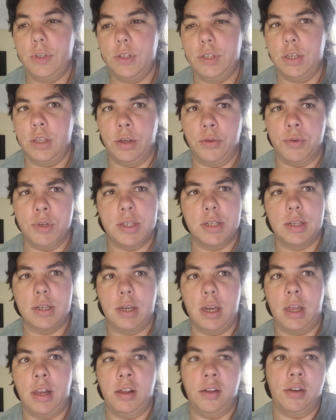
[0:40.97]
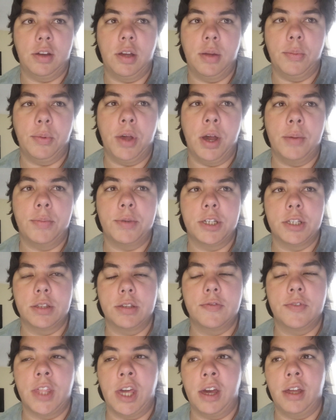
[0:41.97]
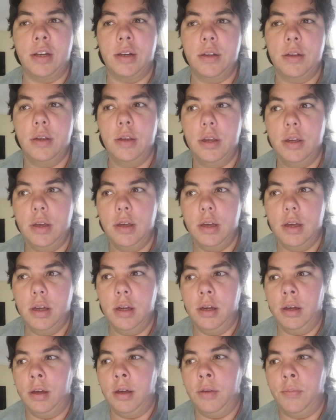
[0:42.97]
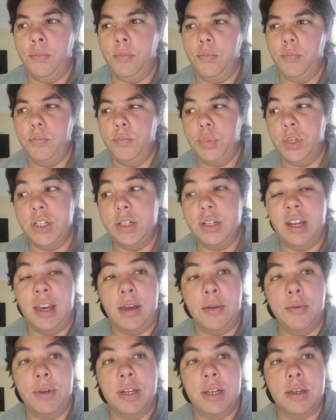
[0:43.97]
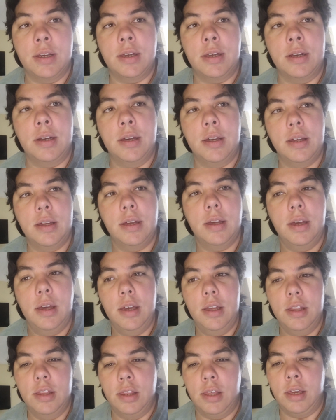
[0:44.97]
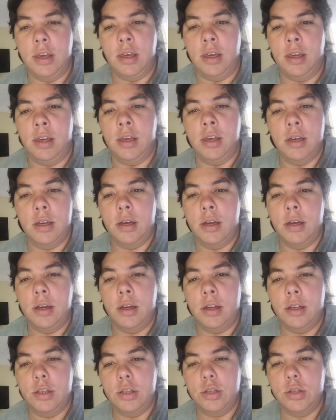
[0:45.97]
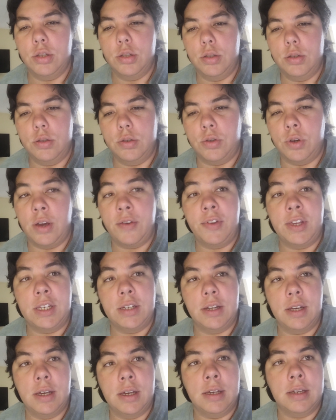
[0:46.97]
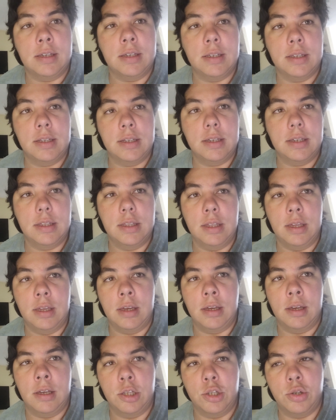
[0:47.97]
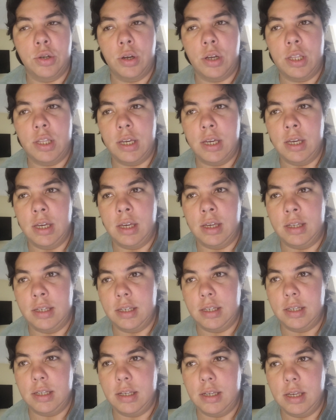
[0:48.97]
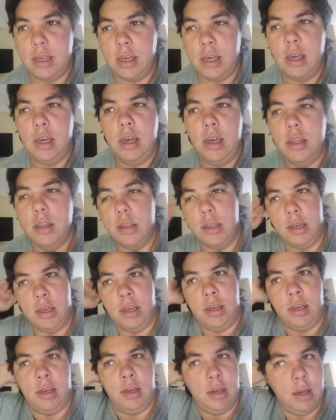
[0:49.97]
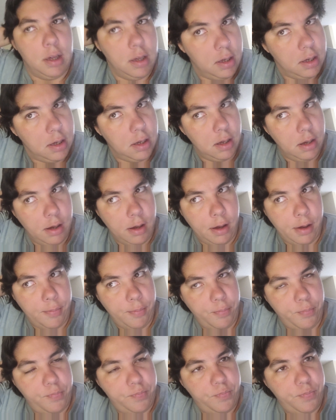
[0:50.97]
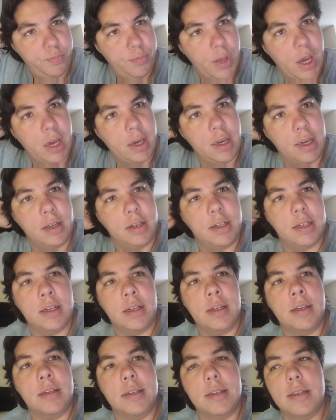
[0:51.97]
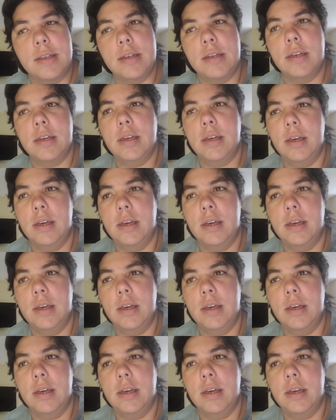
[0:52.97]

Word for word: so there was kind of a couple options for that. Um, but today we did the uh, driving test, the drug test, the um, backing test,